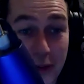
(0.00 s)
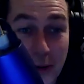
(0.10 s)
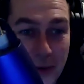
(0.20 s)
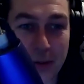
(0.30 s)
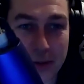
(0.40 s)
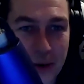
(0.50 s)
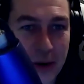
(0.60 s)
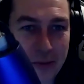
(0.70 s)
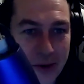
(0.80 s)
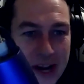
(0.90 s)
doing what I'm
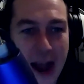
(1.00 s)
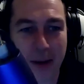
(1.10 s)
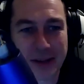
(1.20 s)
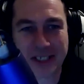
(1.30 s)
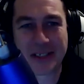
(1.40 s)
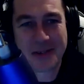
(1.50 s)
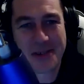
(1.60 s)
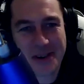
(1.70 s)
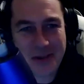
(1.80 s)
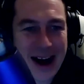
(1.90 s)
doing every day. I'm listening to a
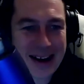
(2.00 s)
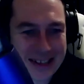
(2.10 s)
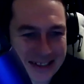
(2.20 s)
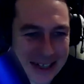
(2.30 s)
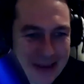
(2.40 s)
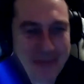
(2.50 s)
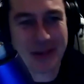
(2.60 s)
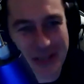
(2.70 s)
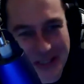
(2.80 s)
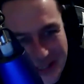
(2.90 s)
new artist. I come
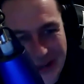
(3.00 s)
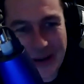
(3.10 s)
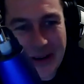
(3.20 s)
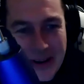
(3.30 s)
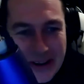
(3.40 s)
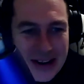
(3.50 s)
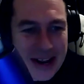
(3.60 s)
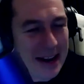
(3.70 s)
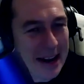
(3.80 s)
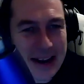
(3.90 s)
across you,
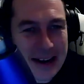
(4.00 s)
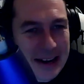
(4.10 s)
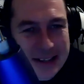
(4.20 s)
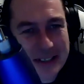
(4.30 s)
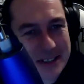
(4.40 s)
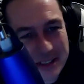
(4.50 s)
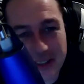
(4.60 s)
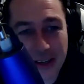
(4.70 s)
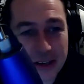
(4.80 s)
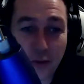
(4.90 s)
and
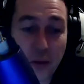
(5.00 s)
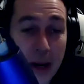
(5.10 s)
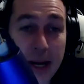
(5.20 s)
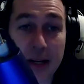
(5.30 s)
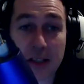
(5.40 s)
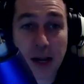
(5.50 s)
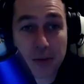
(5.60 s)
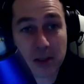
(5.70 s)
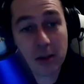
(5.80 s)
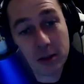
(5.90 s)
it's for me, it's an
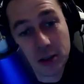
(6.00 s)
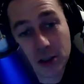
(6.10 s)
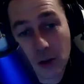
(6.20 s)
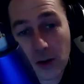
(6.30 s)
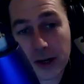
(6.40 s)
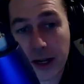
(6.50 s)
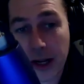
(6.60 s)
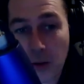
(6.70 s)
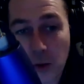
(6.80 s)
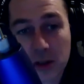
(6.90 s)
absolute joy to
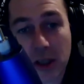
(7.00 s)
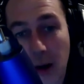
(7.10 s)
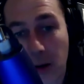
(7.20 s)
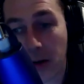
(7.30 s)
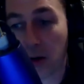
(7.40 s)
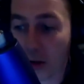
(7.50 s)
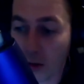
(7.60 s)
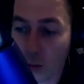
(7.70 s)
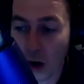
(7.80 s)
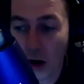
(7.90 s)
hear what's going on in
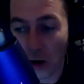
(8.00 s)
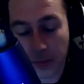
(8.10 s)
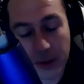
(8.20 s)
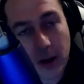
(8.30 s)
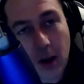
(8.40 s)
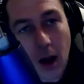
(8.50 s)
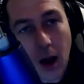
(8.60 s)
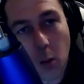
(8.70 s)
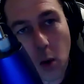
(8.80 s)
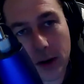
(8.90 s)
the world. But
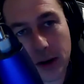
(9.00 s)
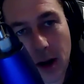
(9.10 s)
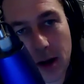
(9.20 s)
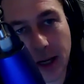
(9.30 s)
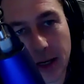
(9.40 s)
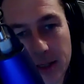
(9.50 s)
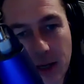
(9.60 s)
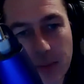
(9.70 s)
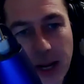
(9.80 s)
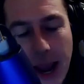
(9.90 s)
I want to know, can you
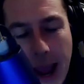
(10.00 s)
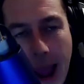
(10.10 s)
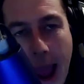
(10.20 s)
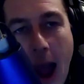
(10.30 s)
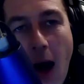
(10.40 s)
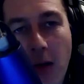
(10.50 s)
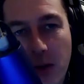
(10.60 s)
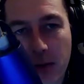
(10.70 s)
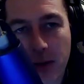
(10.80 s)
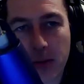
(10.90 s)
tell me how
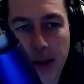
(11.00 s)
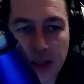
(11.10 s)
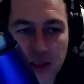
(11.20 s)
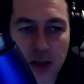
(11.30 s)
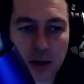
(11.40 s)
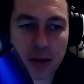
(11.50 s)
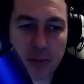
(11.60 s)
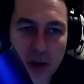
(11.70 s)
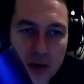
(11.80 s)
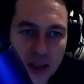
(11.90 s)
the
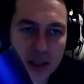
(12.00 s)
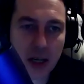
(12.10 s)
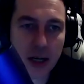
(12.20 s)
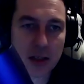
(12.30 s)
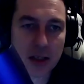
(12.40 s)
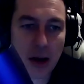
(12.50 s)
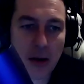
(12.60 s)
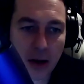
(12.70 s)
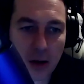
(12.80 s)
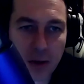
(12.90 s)
Mexican music scene is
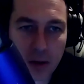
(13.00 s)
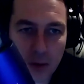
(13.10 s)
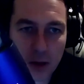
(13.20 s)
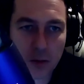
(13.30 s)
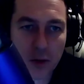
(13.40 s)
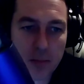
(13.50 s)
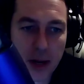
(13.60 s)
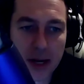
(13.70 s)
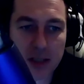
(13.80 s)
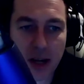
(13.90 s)
going? I've interviewed a few
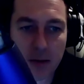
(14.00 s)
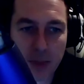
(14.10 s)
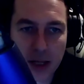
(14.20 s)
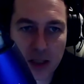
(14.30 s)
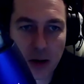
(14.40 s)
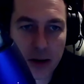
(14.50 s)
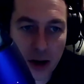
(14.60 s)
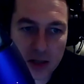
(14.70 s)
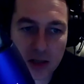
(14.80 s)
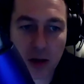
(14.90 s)
bands out of Mexico. I know
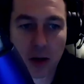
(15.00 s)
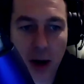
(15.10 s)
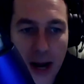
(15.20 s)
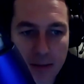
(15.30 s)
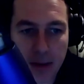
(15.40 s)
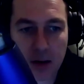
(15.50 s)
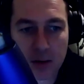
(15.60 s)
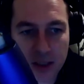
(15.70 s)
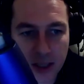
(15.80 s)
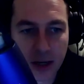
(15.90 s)
you've got a great
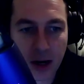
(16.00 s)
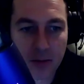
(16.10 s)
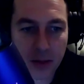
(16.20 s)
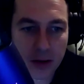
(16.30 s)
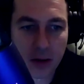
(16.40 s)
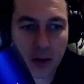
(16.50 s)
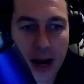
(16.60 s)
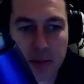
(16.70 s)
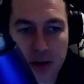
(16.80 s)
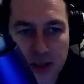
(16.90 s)
metal scene over there and a
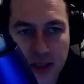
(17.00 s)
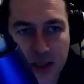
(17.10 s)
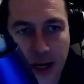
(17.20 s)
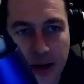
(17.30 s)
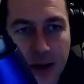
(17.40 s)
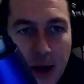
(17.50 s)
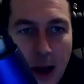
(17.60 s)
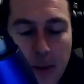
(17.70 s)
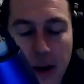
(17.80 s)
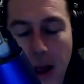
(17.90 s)
great music scene,
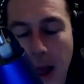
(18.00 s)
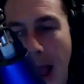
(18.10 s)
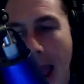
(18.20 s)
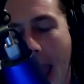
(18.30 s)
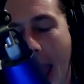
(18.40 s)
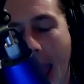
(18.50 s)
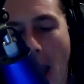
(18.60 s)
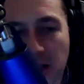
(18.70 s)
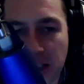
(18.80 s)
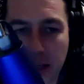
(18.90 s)
but
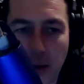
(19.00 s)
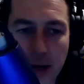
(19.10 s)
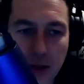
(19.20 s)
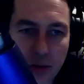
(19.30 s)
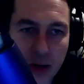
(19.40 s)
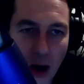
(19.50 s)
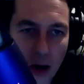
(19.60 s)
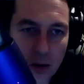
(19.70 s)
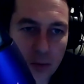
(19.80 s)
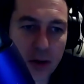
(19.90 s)
how is it going through
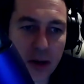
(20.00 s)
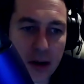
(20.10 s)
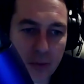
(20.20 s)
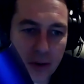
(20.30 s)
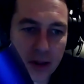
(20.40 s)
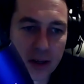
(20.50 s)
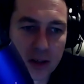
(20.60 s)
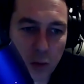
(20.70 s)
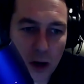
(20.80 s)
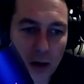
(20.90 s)
COVID and everything
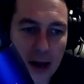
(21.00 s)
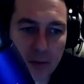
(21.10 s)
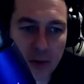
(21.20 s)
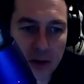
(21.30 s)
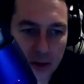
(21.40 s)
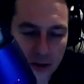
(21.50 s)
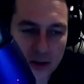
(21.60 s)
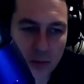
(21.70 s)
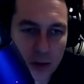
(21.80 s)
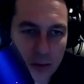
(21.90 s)
as well? Have you would